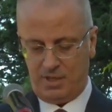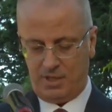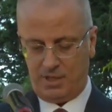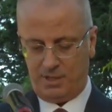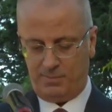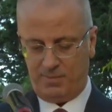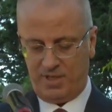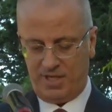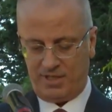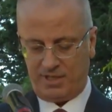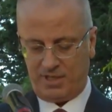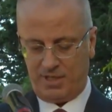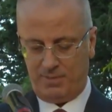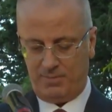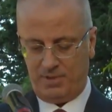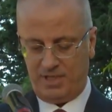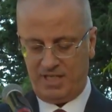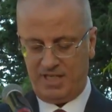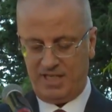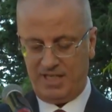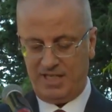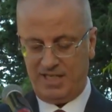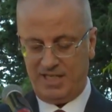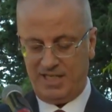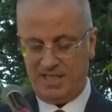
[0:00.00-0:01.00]

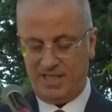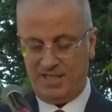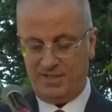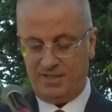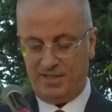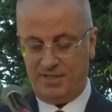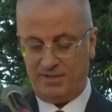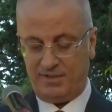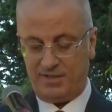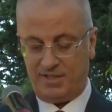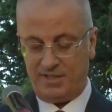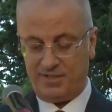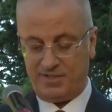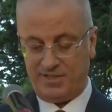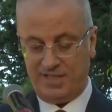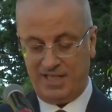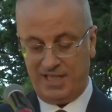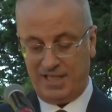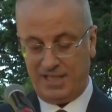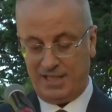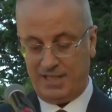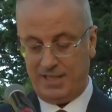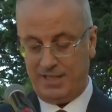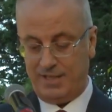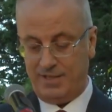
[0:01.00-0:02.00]
Remarkably and
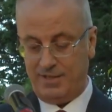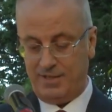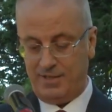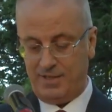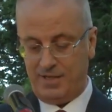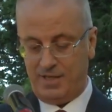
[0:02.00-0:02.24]
interestingly,